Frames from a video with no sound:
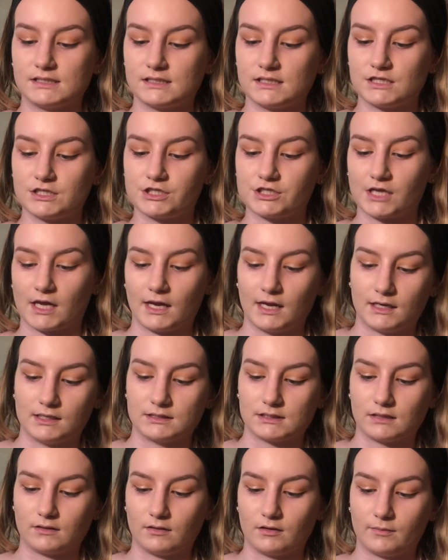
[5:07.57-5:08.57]
this shade is
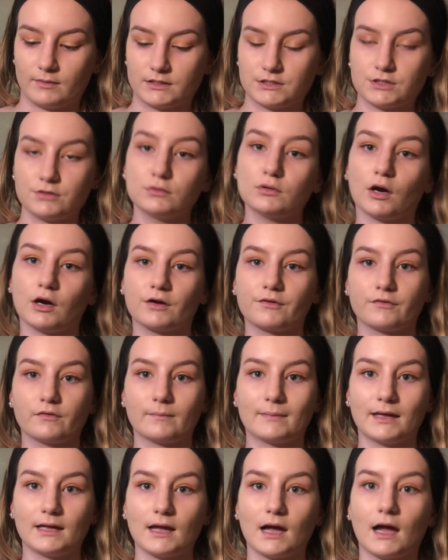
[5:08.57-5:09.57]
a little bit too dark for
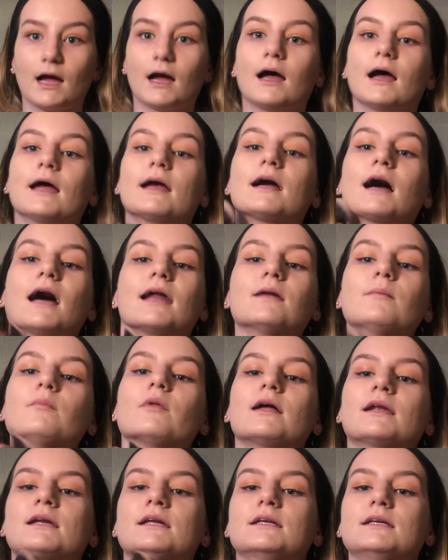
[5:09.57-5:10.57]
me, I kind of
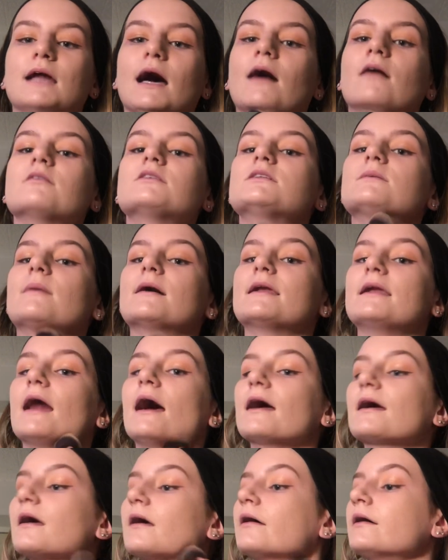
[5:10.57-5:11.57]
blend it down to my
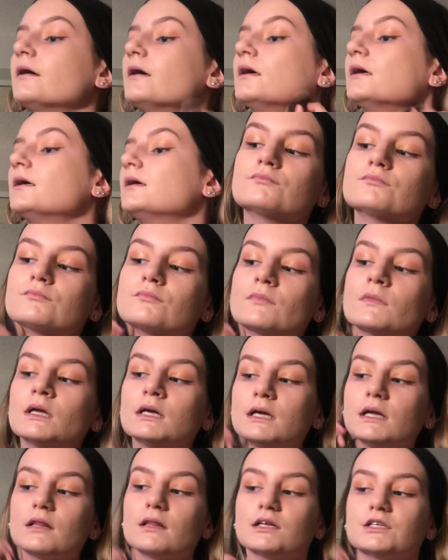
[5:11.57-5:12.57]
neck.
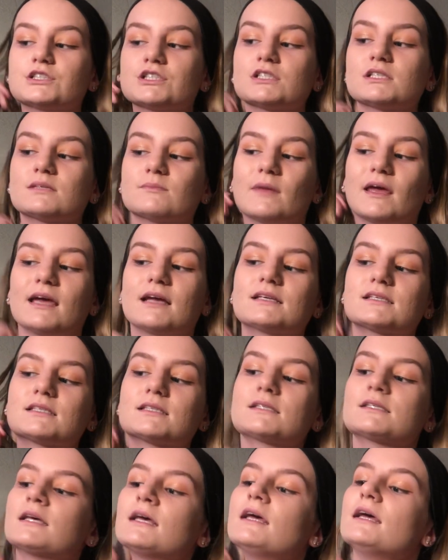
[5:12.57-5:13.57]
This just
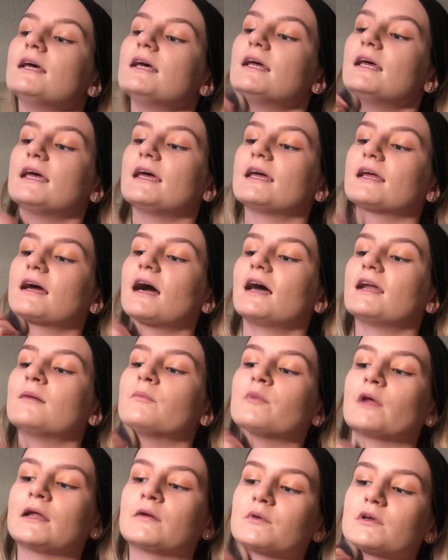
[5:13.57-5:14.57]
makes it kind of
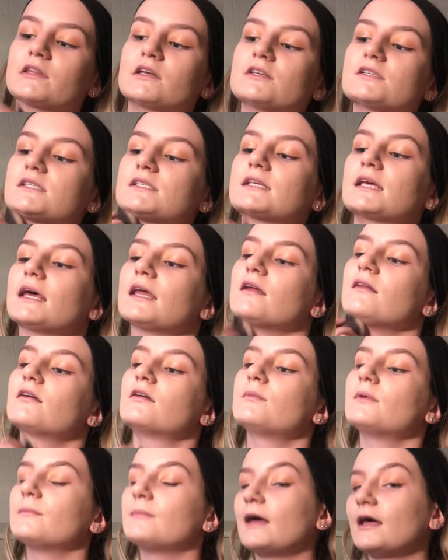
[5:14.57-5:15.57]
blend with your skin a
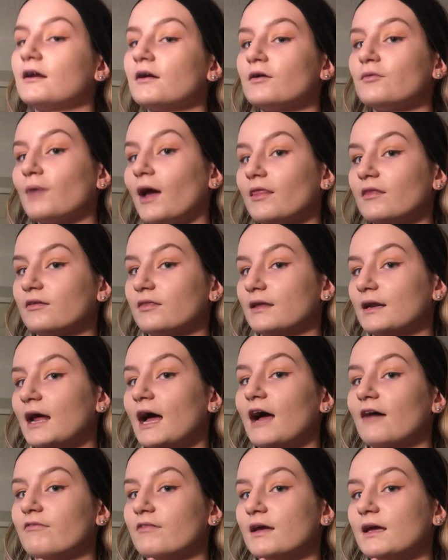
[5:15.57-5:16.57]
little bit better rather than
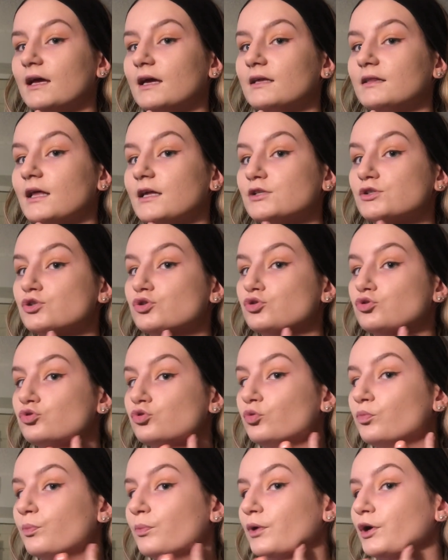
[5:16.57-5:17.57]
having that
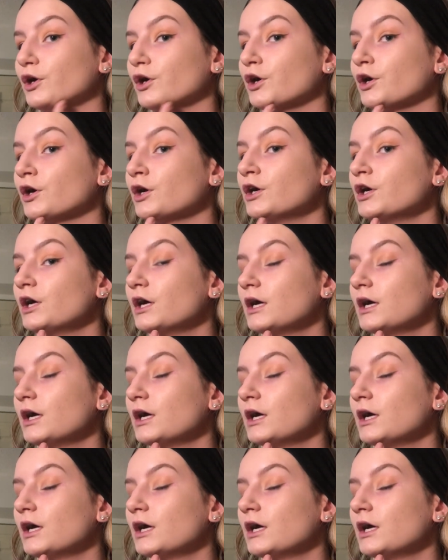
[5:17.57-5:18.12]
super